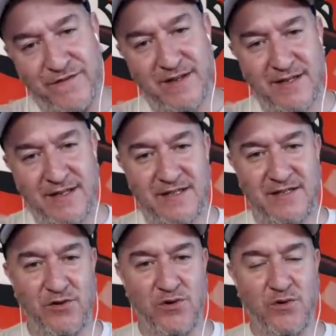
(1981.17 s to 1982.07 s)

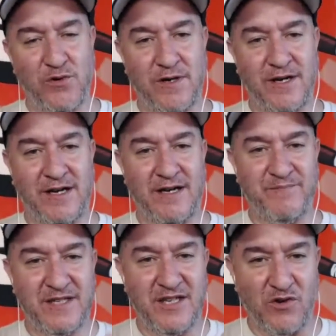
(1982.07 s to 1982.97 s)
to uh, you
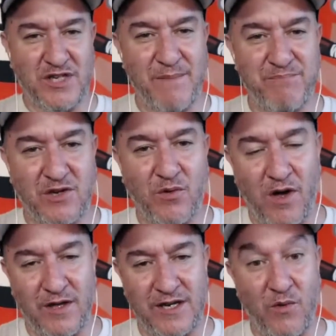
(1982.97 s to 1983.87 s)
know keep the quality
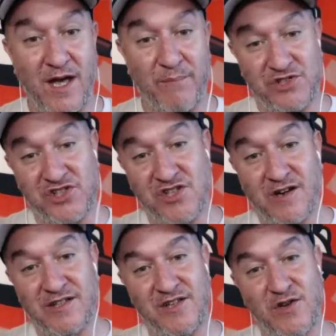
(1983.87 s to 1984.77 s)
way up, which is hard to
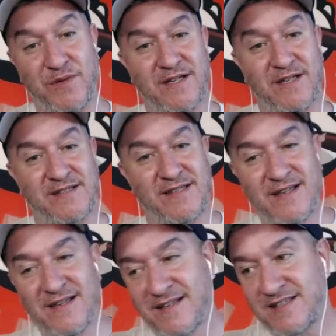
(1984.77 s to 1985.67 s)
do because
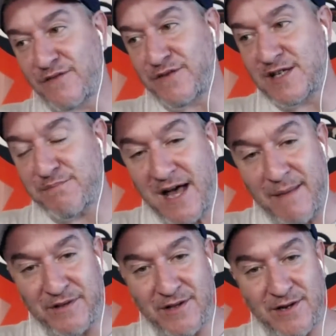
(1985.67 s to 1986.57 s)
stuff gets
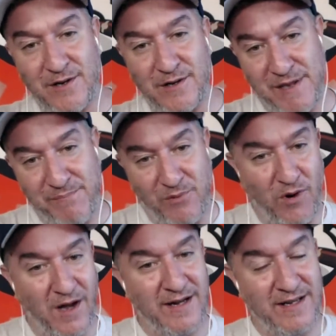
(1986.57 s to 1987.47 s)
popular and people want
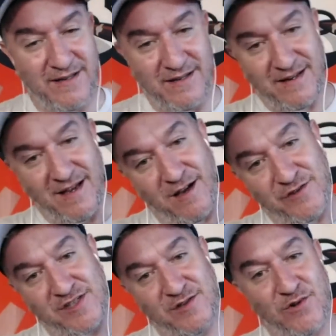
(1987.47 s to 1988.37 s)
it and all the
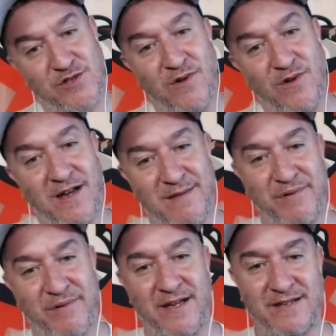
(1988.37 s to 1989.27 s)
stores want it but
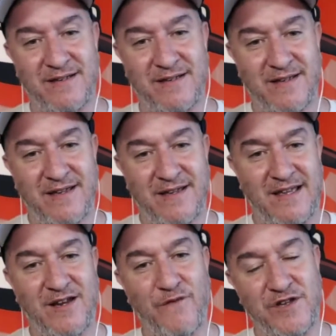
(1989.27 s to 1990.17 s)
you know if
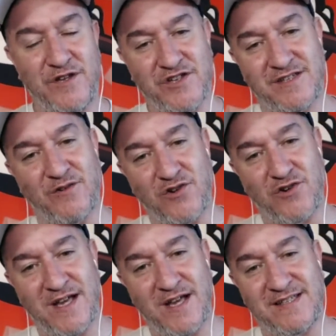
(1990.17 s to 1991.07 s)
you just go
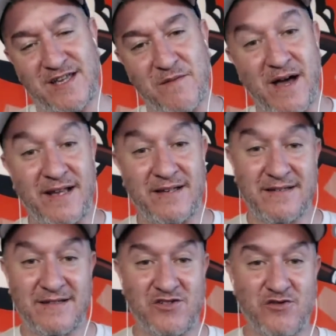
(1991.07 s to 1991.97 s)
crazy you might
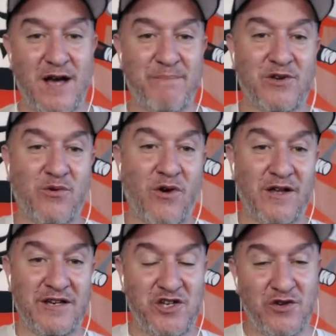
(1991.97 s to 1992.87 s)
drop in quality and
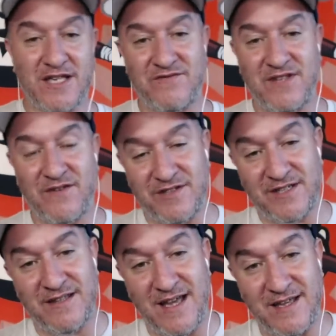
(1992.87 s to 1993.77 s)
you guys have never done
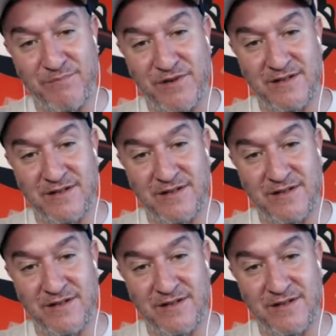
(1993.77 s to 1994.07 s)
that you've been